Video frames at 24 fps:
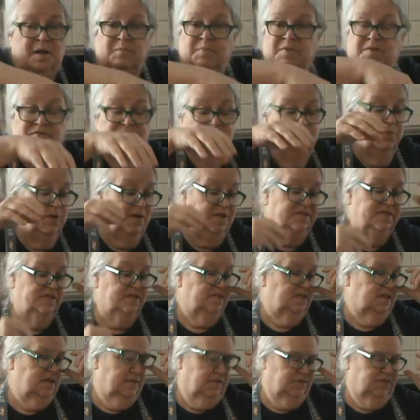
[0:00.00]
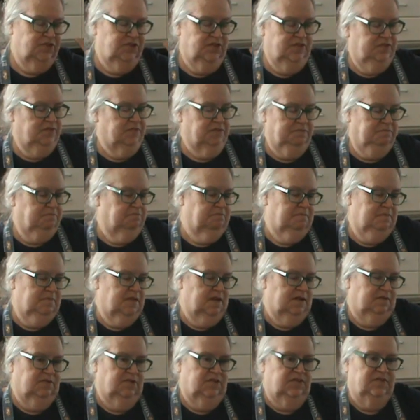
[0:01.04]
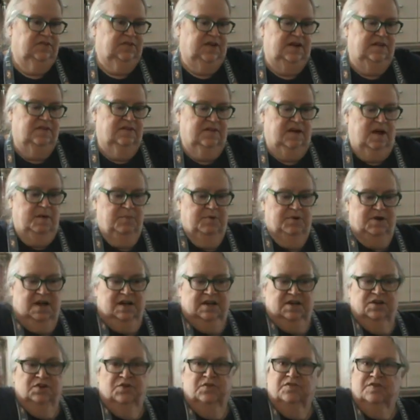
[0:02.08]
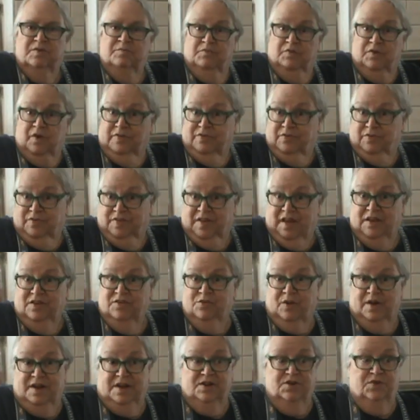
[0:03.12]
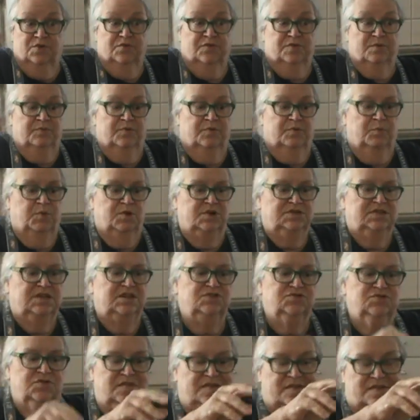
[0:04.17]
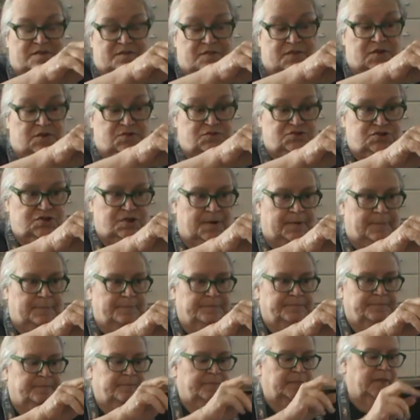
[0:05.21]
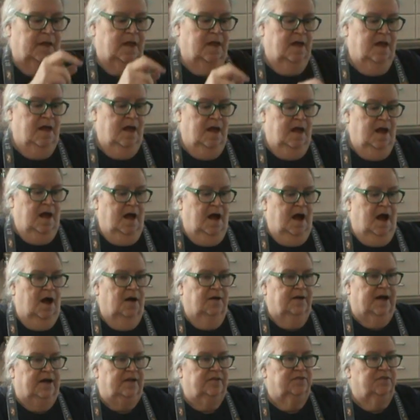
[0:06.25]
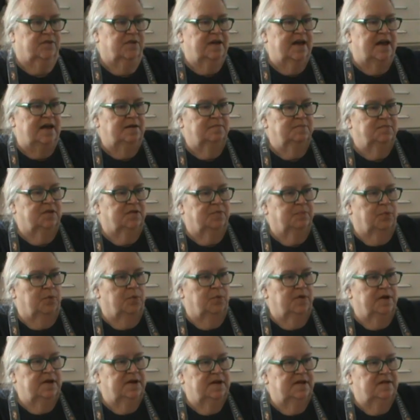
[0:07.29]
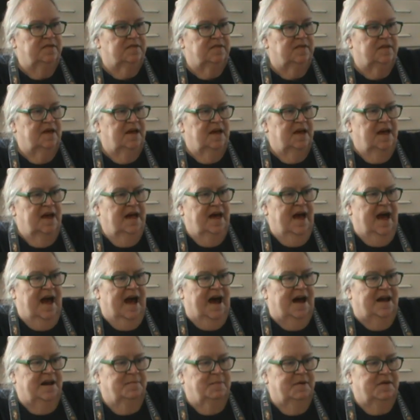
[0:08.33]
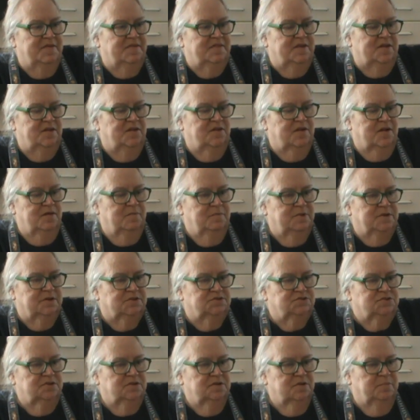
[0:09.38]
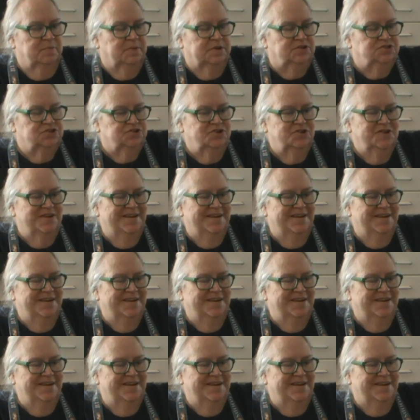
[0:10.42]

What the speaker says: but the rest of the leaves just, they just stayed in the cupboard, and I can use them for other things, or I can use them for more tinctures in the future. Okay, so again, I'm just pouring this out of my silicone pitcher. It